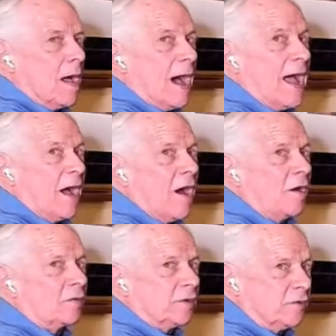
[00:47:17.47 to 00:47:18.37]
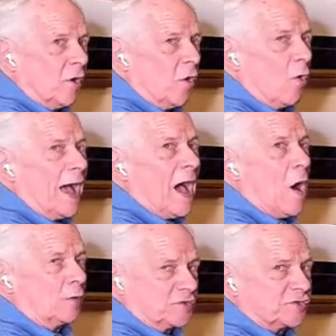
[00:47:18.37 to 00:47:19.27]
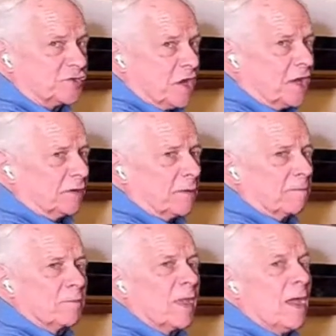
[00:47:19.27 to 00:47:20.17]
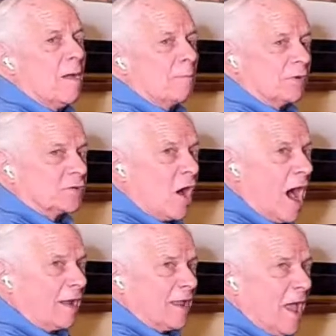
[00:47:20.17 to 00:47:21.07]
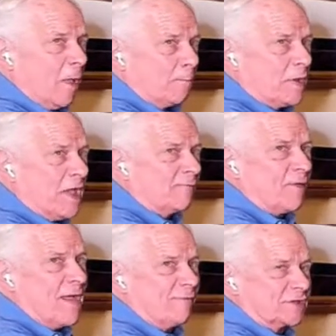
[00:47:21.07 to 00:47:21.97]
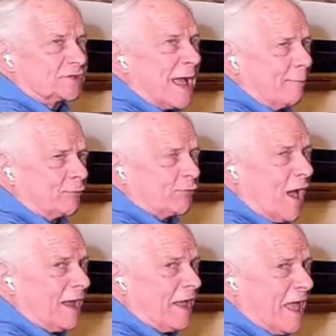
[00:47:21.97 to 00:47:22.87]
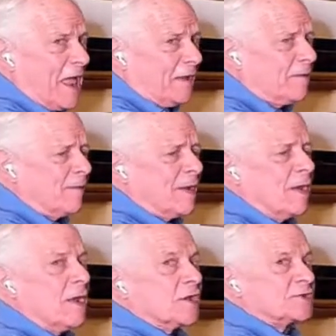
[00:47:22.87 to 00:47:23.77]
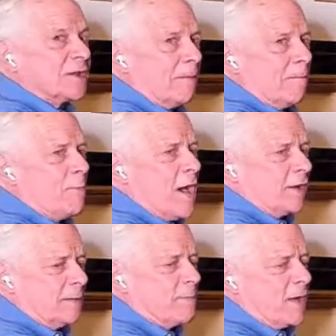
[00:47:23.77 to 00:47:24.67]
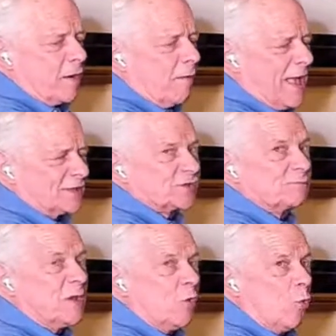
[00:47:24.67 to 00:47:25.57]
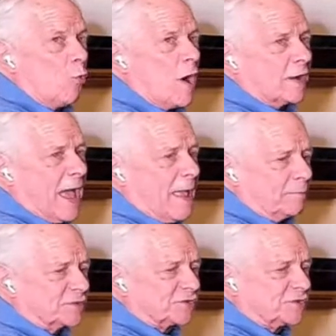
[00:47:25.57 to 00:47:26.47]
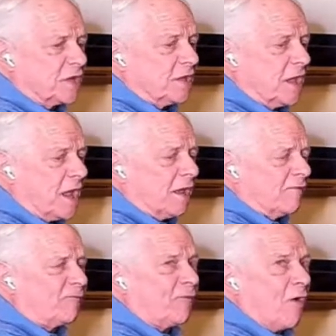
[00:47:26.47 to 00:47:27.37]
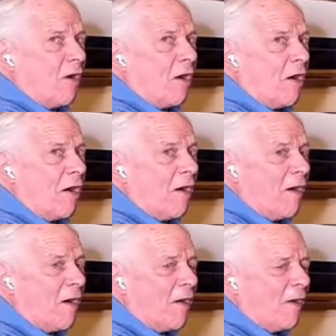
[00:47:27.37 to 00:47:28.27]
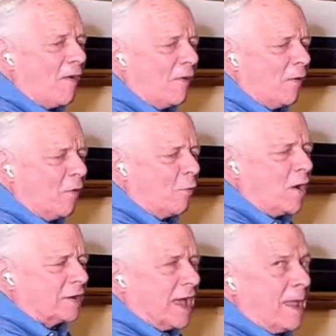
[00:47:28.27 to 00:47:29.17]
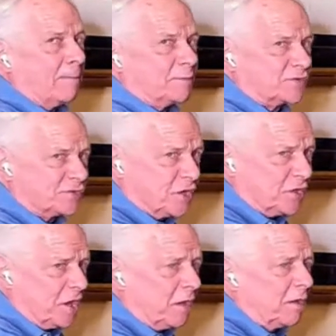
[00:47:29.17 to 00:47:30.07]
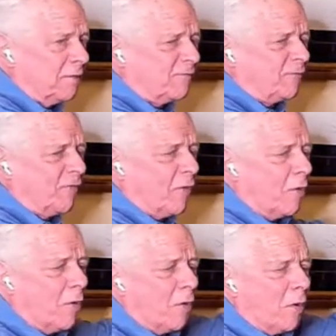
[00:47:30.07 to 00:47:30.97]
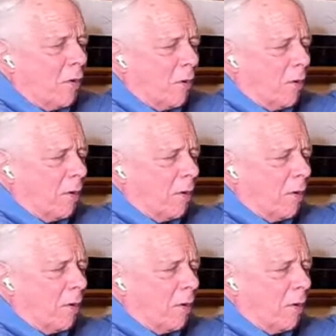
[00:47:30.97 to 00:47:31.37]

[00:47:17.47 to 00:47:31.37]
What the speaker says: I hardly know how to sing it, but God help me if I ever stop trying. Somebody better ask me what I'm singing for, what I'm singing for.